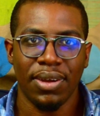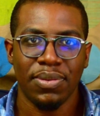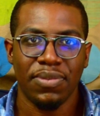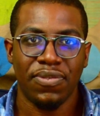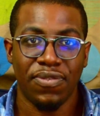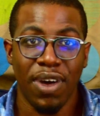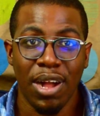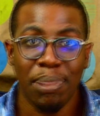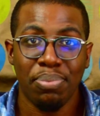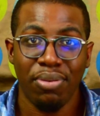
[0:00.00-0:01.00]
fall
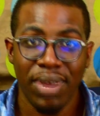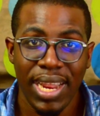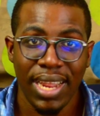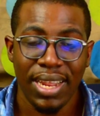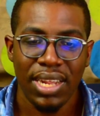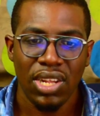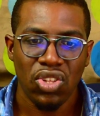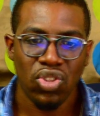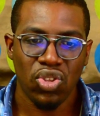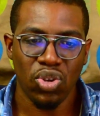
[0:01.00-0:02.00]
prey
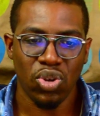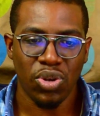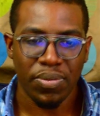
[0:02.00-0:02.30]
to